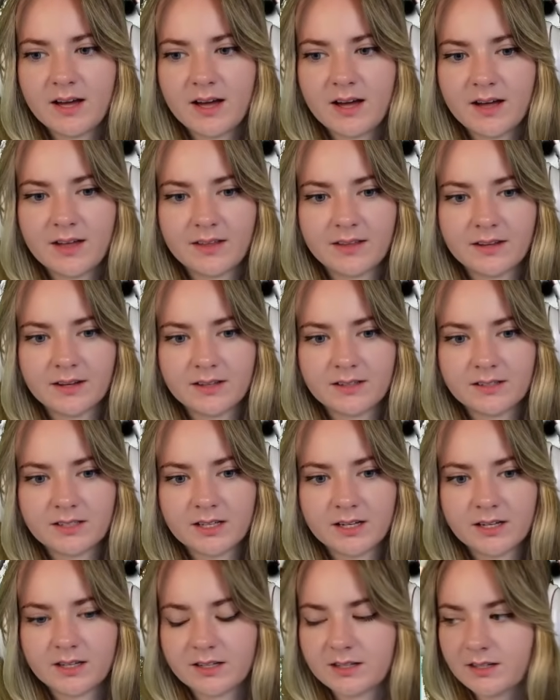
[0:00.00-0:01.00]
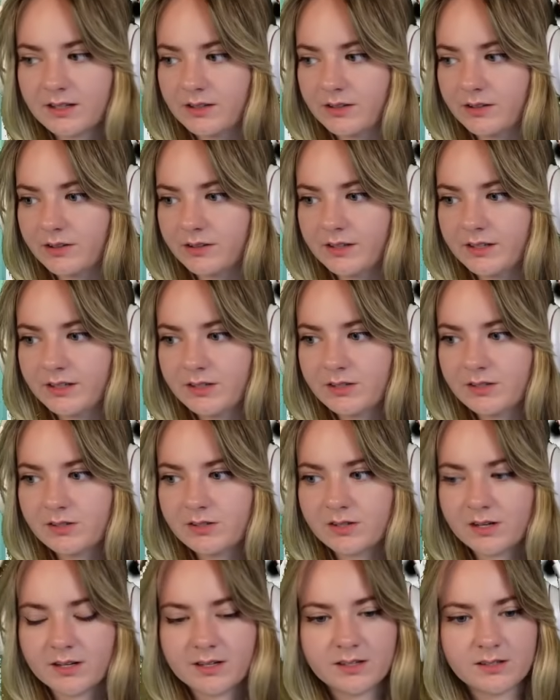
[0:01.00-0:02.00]
and take
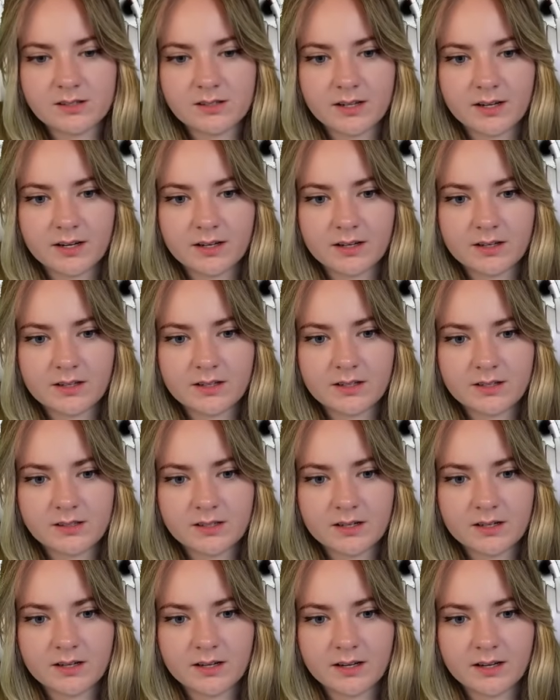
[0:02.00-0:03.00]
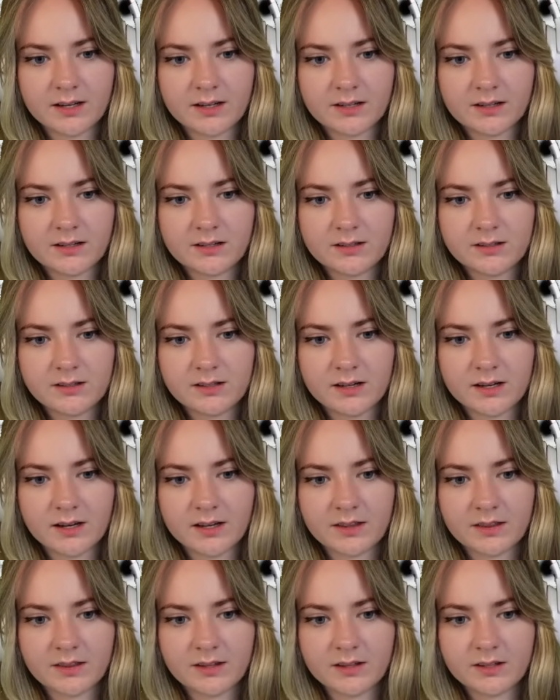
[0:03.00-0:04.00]
this, and it's kind of
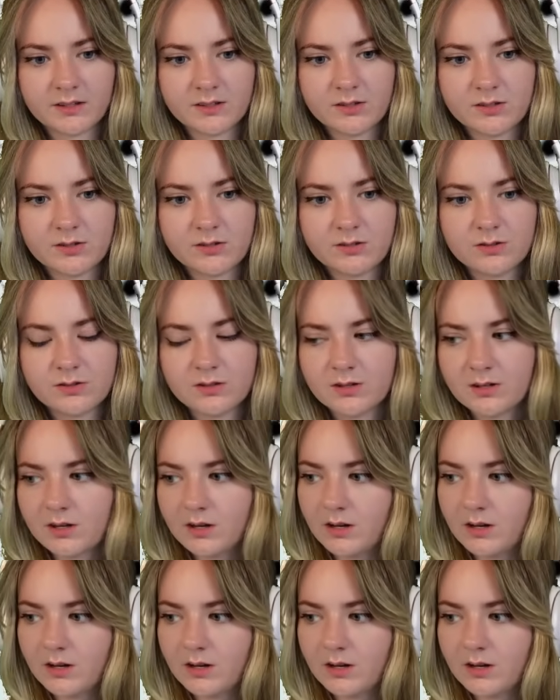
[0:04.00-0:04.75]
like this.